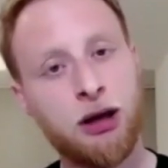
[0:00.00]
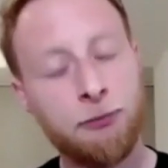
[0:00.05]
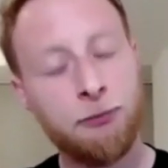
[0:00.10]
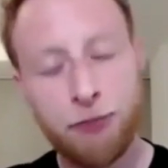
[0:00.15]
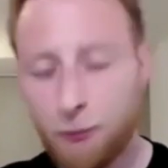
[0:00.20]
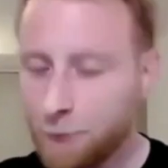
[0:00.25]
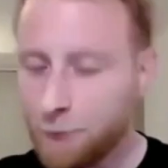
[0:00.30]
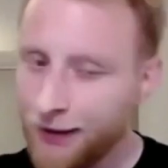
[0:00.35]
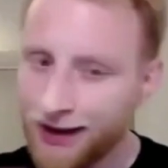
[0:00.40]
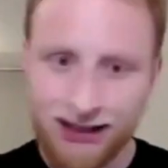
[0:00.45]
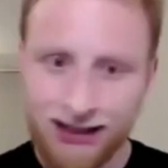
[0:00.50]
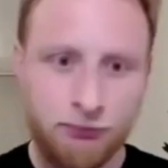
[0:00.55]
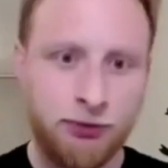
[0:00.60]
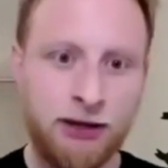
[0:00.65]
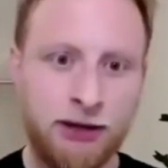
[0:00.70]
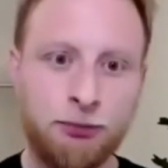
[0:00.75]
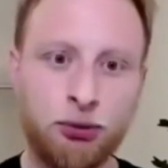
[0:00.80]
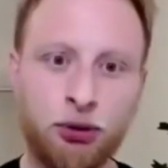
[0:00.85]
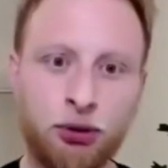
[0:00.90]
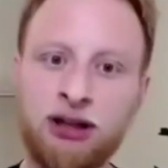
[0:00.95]
But many
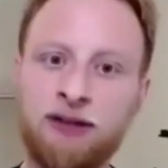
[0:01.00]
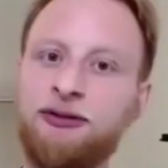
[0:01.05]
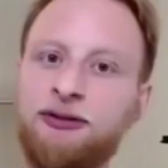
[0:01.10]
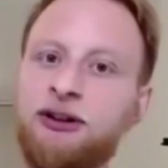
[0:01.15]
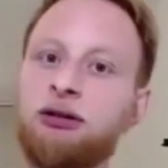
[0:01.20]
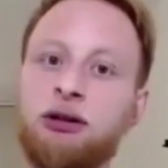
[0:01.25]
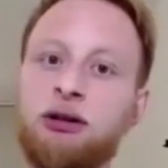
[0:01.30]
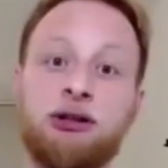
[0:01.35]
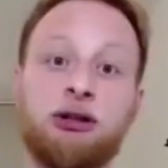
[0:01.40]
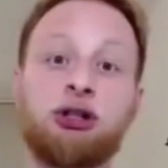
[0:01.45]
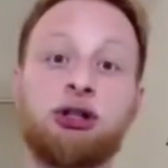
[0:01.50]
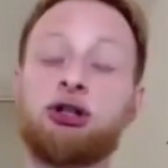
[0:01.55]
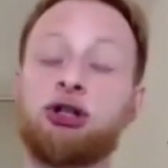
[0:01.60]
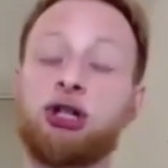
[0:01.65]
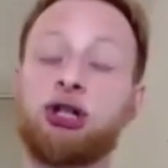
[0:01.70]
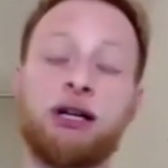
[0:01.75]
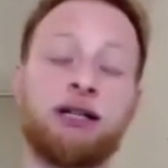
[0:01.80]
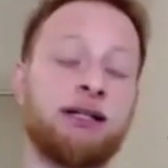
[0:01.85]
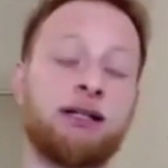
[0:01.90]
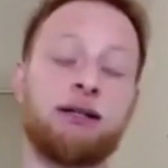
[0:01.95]
people in the field,
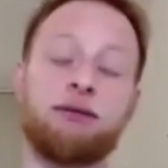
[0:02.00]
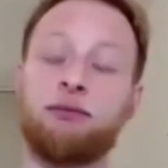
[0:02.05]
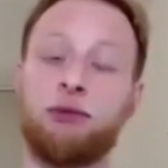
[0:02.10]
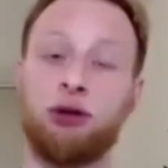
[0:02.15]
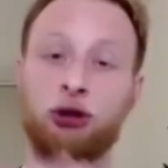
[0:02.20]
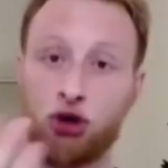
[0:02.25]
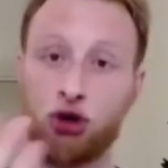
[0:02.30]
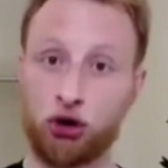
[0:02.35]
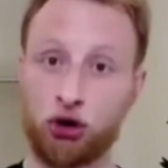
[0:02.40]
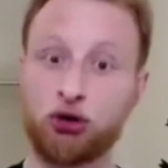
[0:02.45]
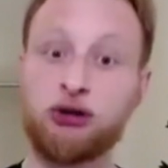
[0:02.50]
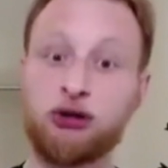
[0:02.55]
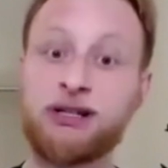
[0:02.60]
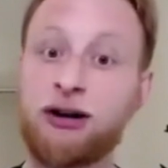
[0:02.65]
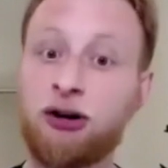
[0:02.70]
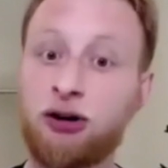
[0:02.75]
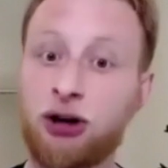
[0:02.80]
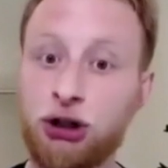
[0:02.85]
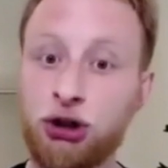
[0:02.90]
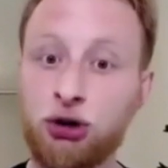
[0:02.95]
such as Dr.
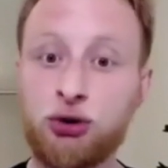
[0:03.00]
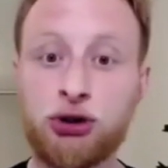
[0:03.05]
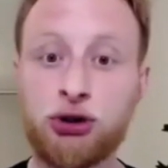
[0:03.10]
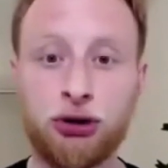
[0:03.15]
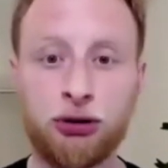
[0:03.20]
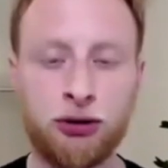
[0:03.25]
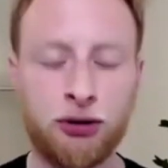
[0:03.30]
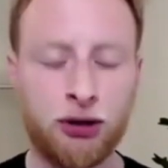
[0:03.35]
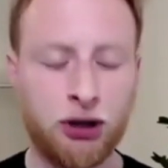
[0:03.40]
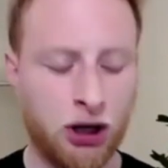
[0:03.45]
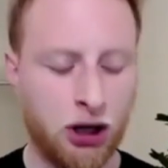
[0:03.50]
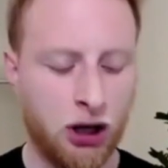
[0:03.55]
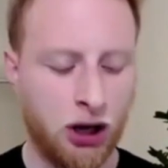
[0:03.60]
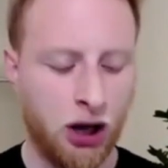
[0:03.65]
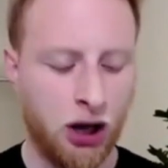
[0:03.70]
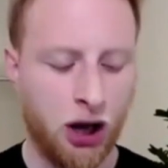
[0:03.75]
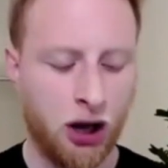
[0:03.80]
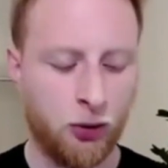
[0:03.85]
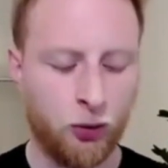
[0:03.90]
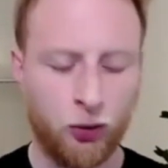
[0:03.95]
Sarah Houston,
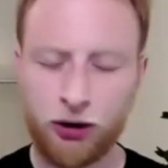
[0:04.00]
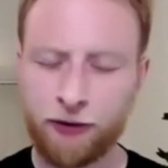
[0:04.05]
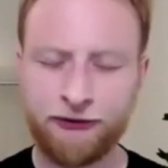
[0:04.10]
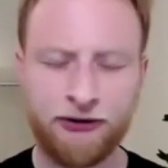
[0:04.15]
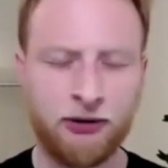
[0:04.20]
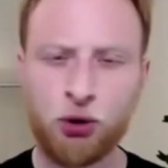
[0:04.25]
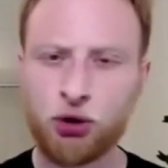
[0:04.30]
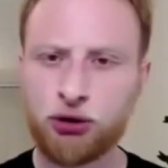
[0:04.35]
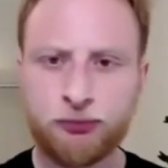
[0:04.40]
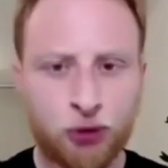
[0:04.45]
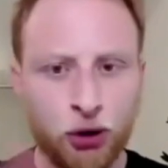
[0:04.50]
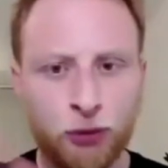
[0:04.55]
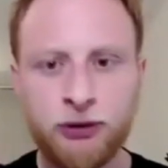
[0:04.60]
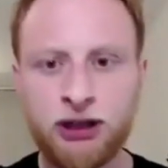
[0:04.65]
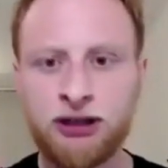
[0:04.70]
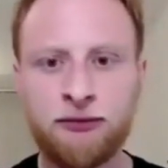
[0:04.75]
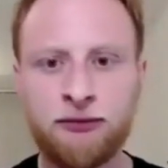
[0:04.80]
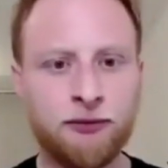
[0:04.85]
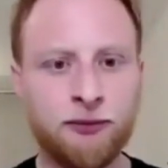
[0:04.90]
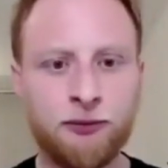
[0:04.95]
one of the most
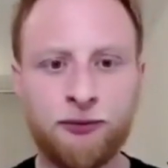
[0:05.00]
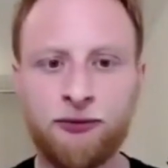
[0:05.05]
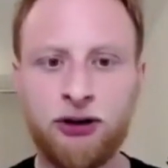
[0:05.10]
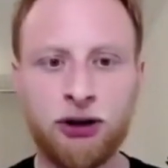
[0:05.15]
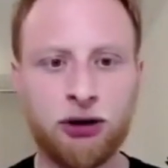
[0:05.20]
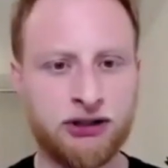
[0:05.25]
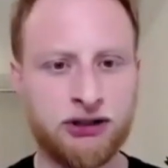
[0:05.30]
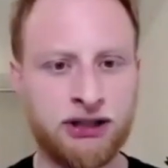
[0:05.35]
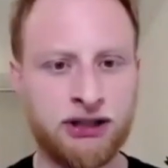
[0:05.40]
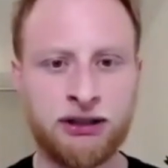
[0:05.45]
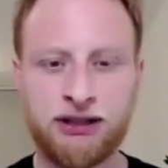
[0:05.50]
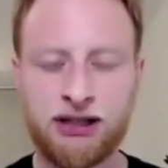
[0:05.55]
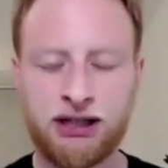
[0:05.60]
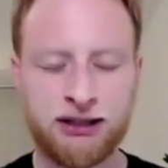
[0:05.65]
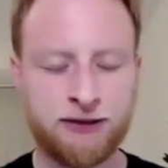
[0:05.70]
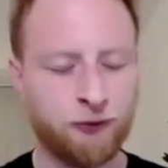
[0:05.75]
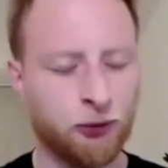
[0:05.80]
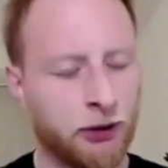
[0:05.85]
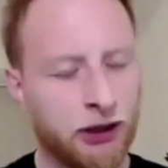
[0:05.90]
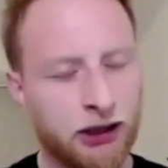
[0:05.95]
prominent figures in the
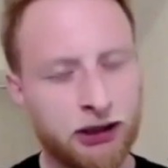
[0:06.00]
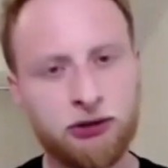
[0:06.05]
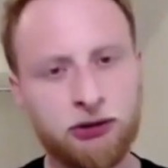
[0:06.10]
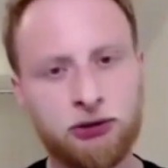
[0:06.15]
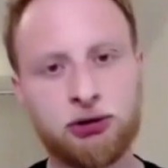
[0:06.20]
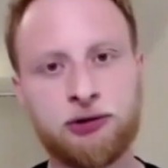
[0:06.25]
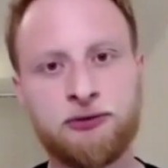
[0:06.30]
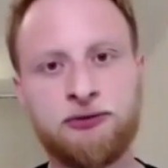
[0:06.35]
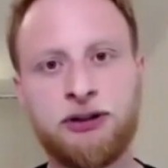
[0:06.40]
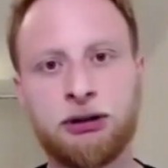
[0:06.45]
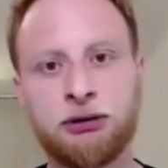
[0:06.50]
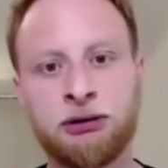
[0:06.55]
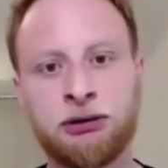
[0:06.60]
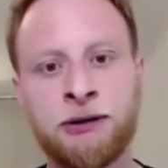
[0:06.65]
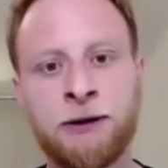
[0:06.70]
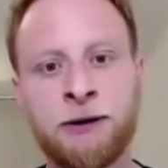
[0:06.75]
dance for Parkinson's field,